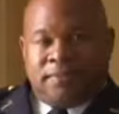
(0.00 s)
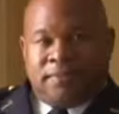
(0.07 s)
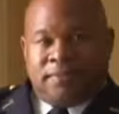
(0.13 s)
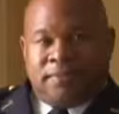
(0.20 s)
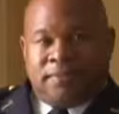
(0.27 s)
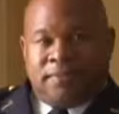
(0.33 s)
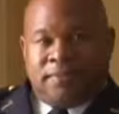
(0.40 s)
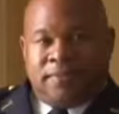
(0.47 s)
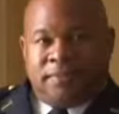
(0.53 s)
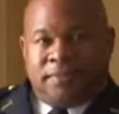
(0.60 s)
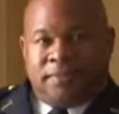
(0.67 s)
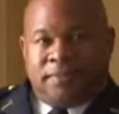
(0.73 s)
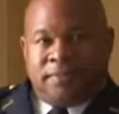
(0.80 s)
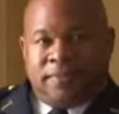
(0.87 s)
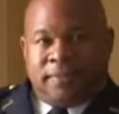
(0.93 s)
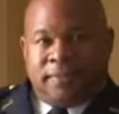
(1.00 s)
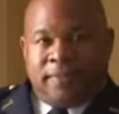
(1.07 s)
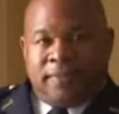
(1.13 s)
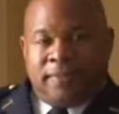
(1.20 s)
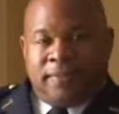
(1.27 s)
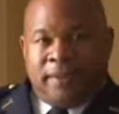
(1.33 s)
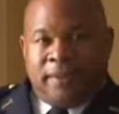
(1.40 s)

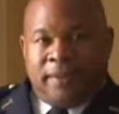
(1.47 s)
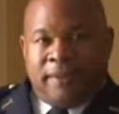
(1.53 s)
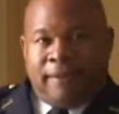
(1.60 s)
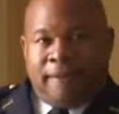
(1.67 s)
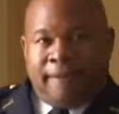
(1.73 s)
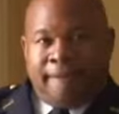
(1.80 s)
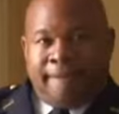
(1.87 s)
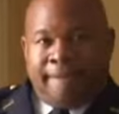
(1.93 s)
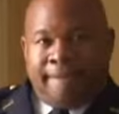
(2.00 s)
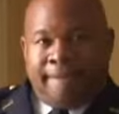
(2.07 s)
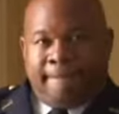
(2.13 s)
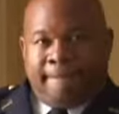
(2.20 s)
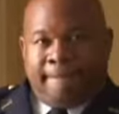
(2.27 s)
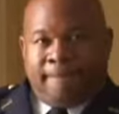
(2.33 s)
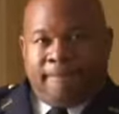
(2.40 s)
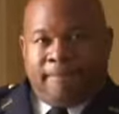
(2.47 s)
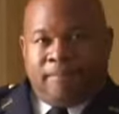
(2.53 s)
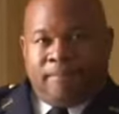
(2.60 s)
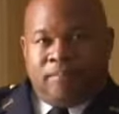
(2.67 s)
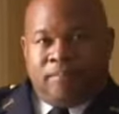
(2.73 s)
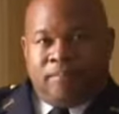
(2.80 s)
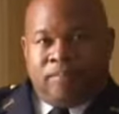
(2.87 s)

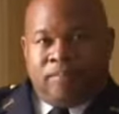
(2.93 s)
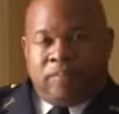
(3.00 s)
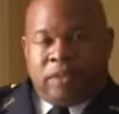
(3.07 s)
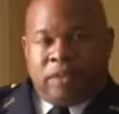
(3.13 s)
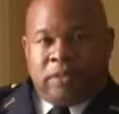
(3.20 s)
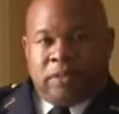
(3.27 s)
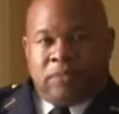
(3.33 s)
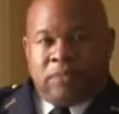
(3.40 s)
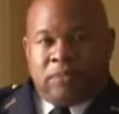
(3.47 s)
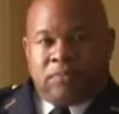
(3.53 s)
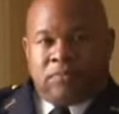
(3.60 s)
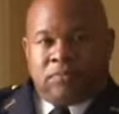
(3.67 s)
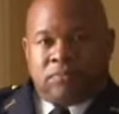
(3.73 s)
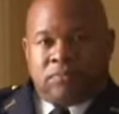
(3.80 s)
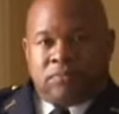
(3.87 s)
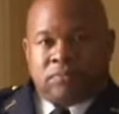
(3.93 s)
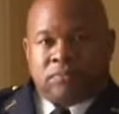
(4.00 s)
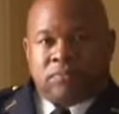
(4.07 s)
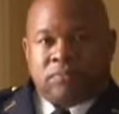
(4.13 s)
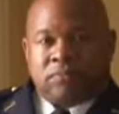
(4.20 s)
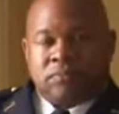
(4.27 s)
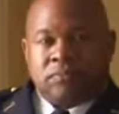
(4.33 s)

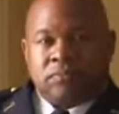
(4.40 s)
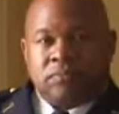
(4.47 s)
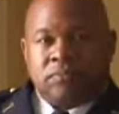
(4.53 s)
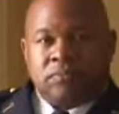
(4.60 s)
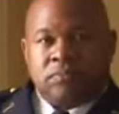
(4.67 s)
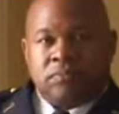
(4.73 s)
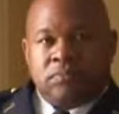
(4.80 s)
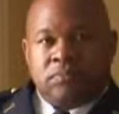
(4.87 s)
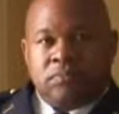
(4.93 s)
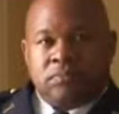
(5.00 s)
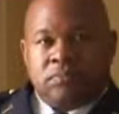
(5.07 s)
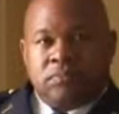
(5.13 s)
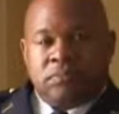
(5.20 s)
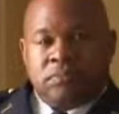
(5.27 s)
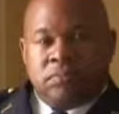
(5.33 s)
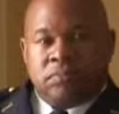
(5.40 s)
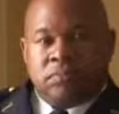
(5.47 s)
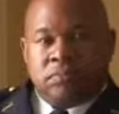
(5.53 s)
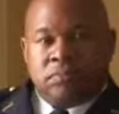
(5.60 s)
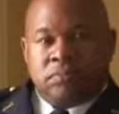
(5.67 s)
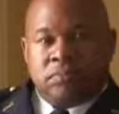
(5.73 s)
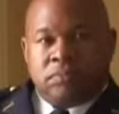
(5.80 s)

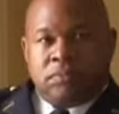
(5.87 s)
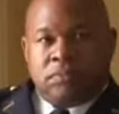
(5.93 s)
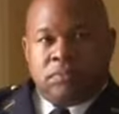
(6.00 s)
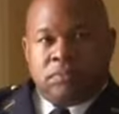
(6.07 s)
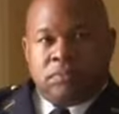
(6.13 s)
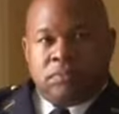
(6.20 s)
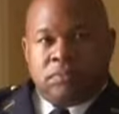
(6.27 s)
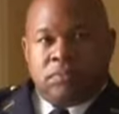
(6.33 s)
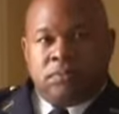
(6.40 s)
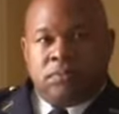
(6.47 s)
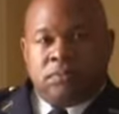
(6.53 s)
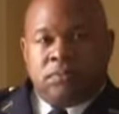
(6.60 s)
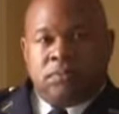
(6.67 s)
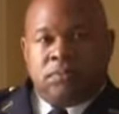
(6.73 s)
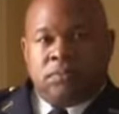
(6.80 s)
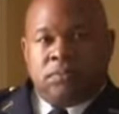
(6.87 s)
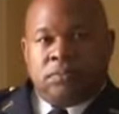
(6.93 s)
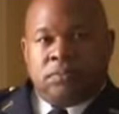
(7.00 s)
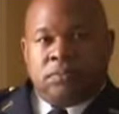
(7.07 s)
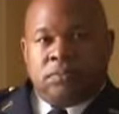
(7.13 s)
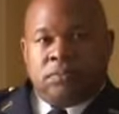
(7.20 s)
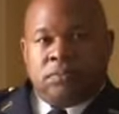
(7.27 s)

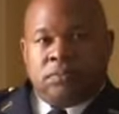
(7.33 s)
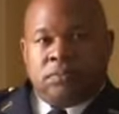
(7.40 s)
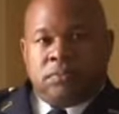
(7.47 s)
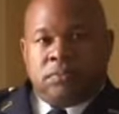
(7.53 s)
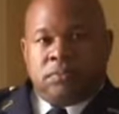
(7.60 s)
No one is speaking in this clip.